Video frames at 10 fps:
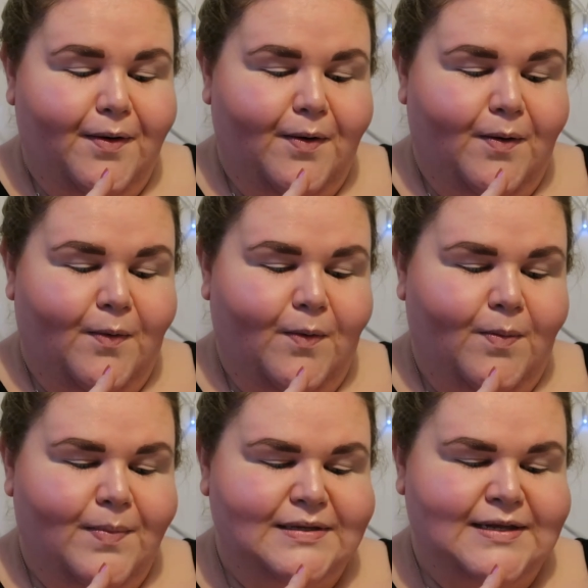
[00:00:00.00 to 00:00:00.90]

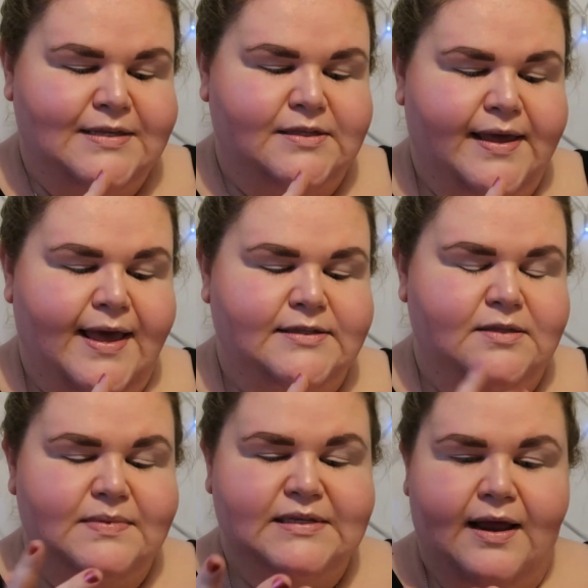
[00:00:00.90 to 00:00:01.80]
Oh my days. Okay, so
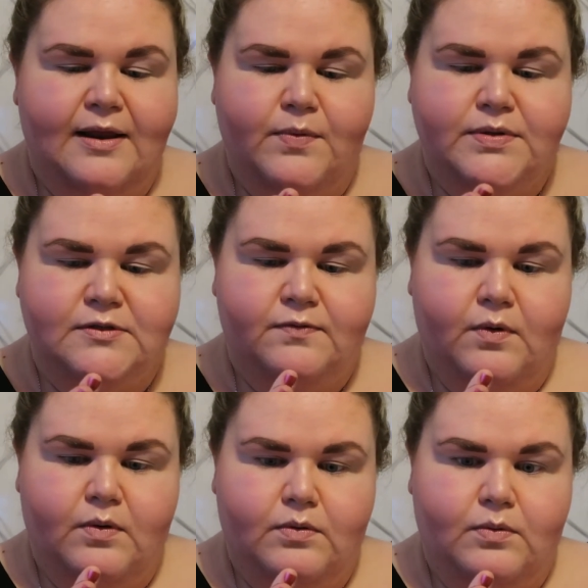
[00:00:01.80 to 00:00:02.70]
the metallic ones,
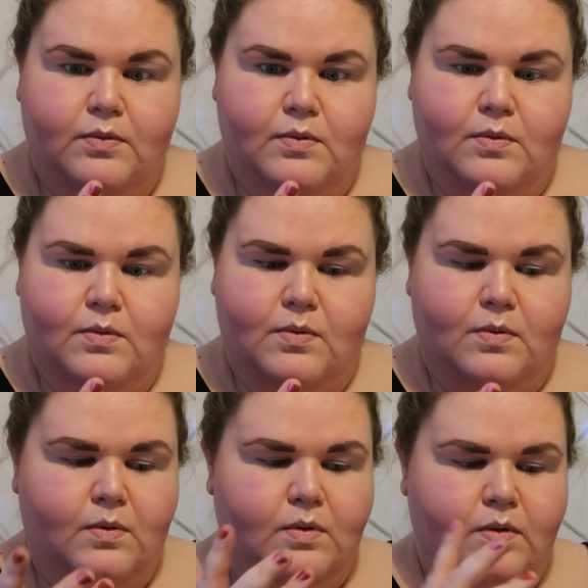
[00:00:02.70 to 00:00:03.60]

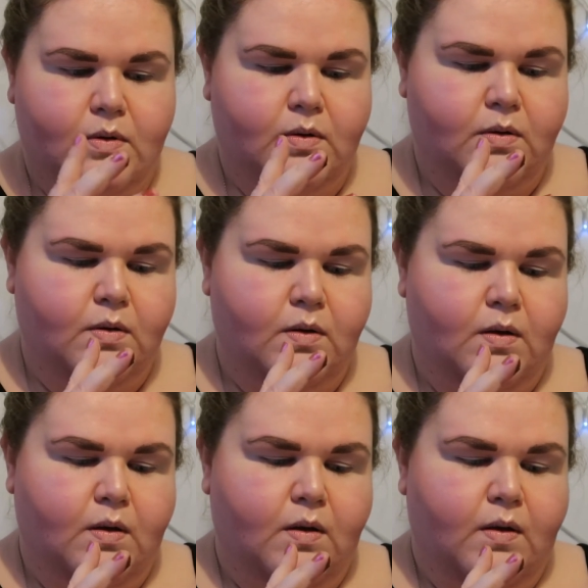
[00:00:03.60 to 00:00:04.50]
oh,
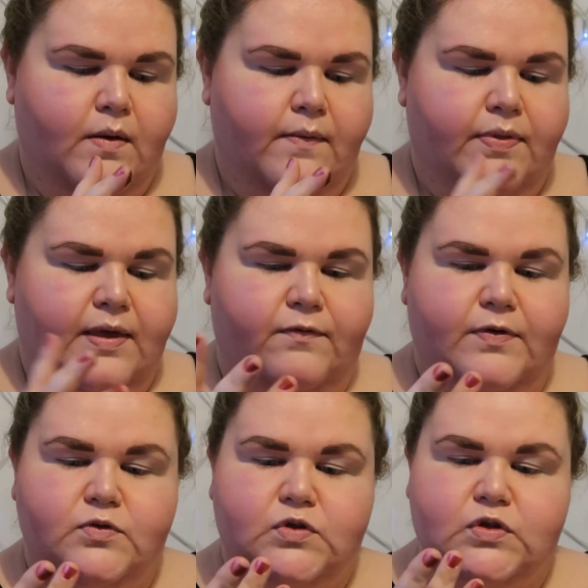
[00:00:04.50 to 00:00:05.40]
they
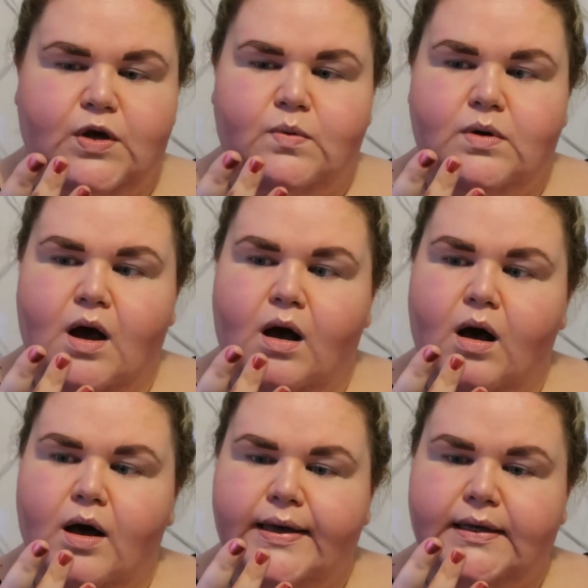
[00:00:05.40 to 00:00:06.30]
feel so
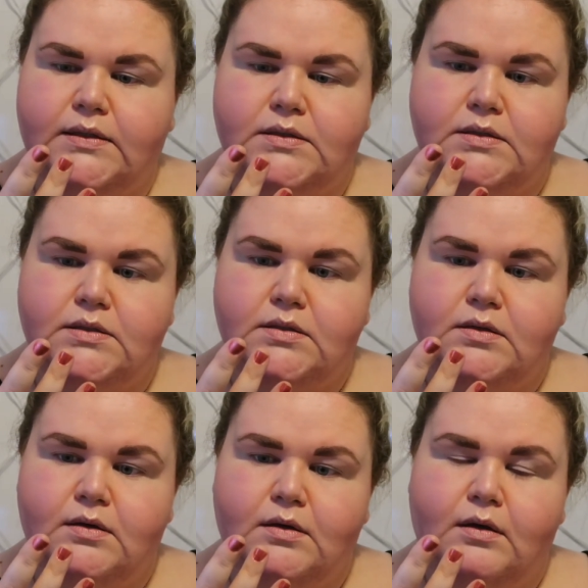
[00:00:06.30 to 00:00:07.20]
nice.
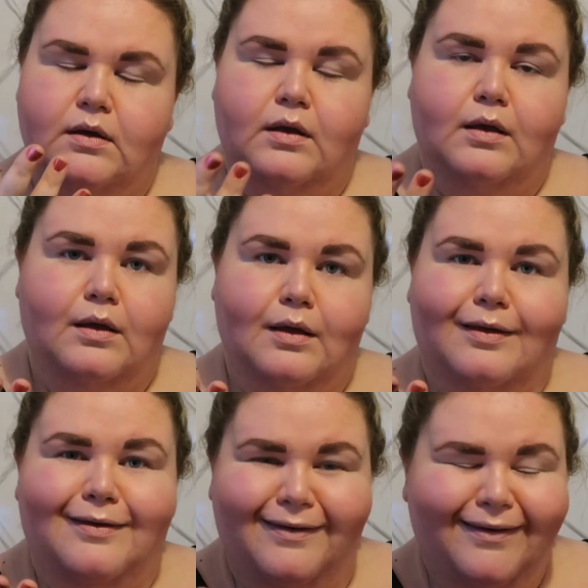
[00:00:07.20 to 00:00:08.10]
So
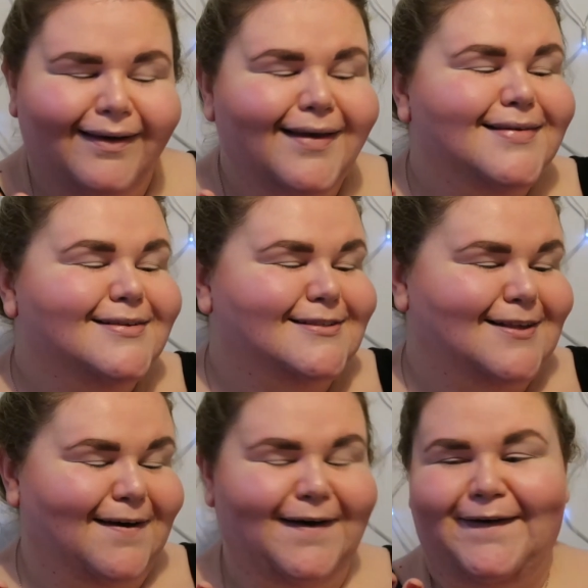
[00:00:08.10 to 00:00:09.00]

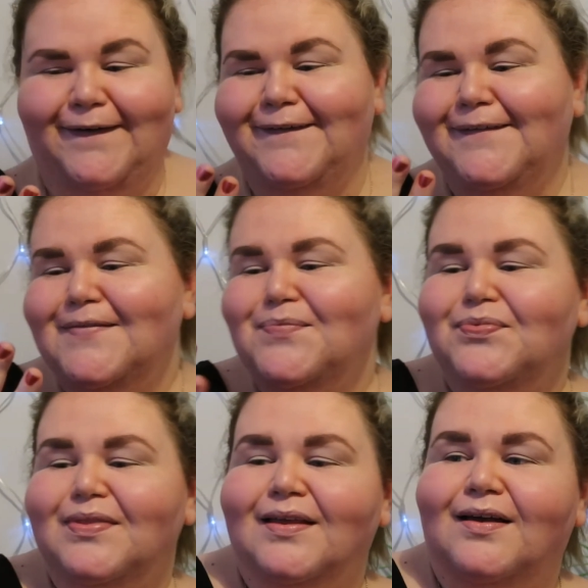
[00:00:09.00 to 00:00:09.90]

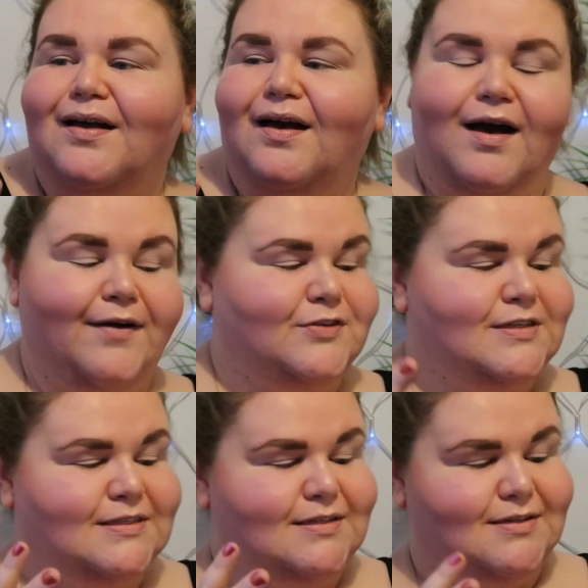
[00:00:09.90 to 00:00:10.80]
I've
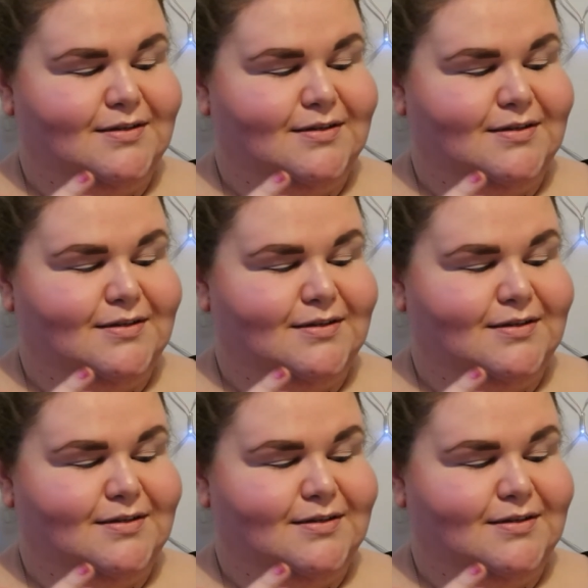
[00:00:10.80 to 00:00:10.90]
just